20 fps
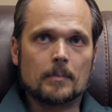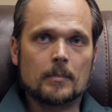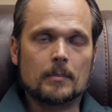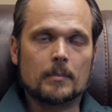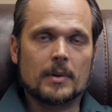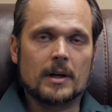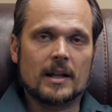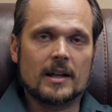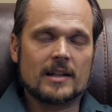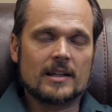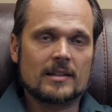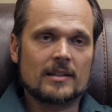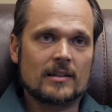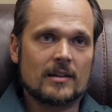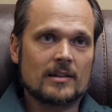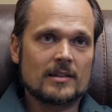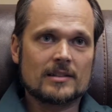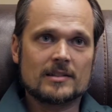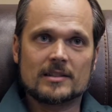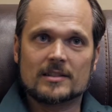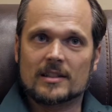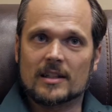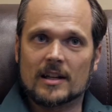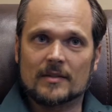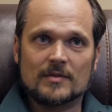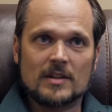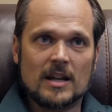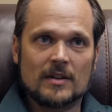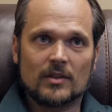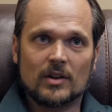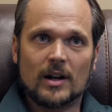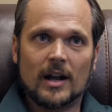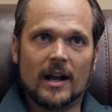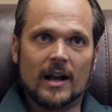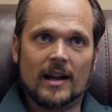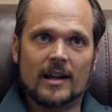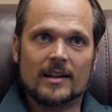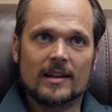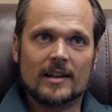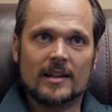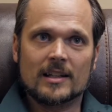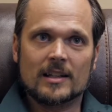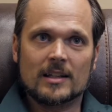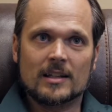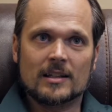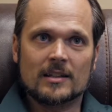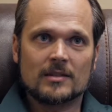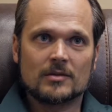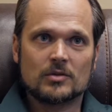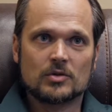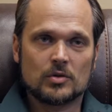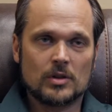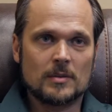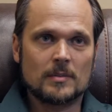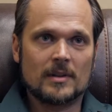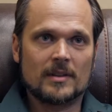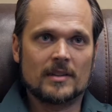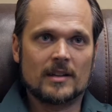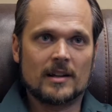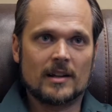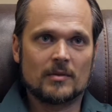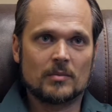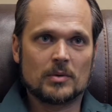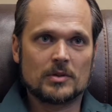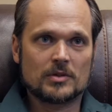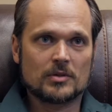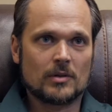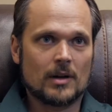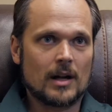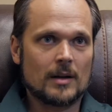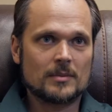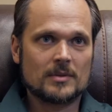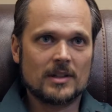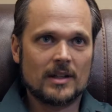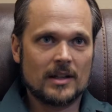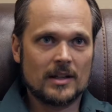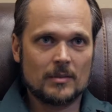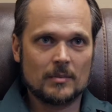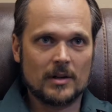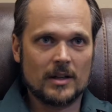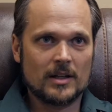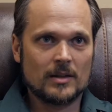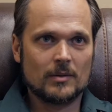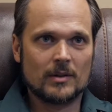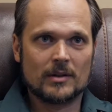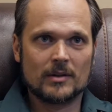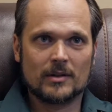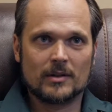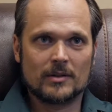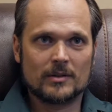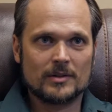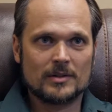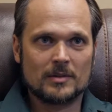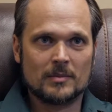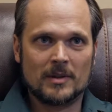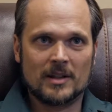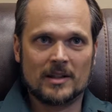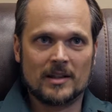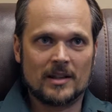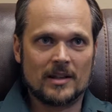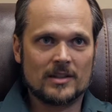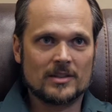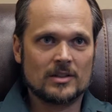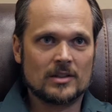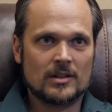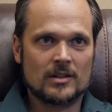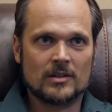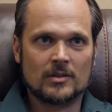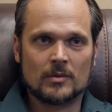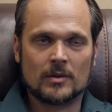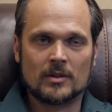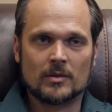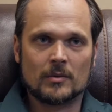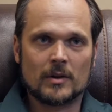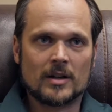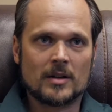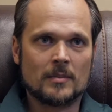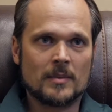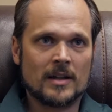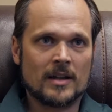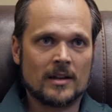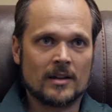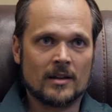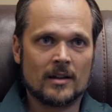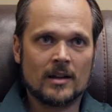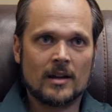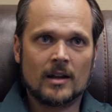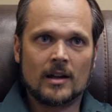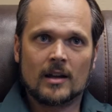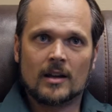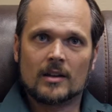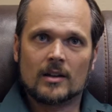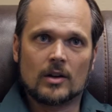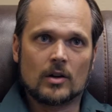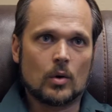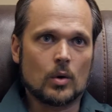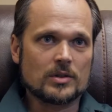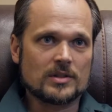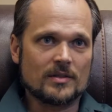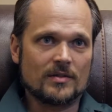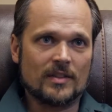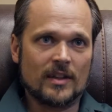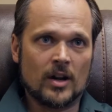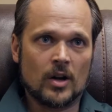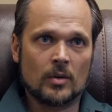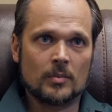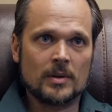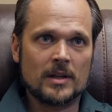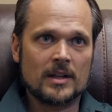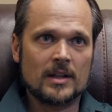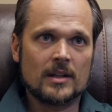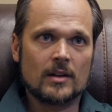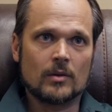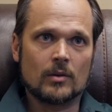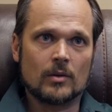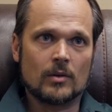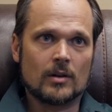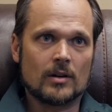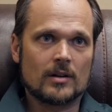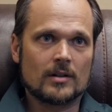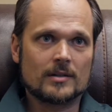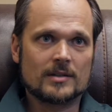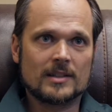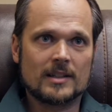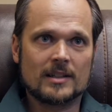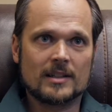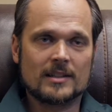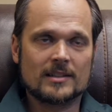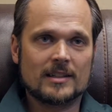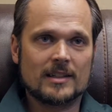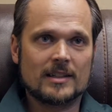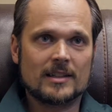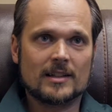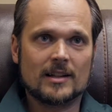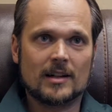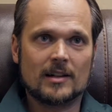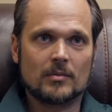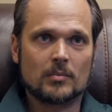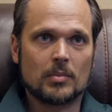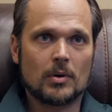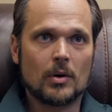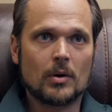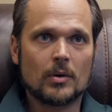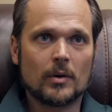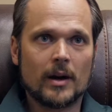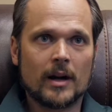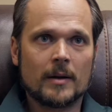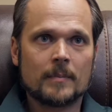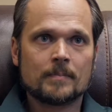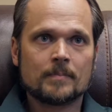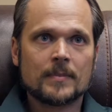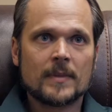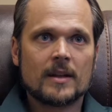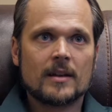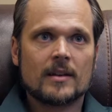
But I can honestly say I've never had any treatment that I've prescribed to anybody, whether it was a medication or whether recommending a course of therapy or sending to any kind of program,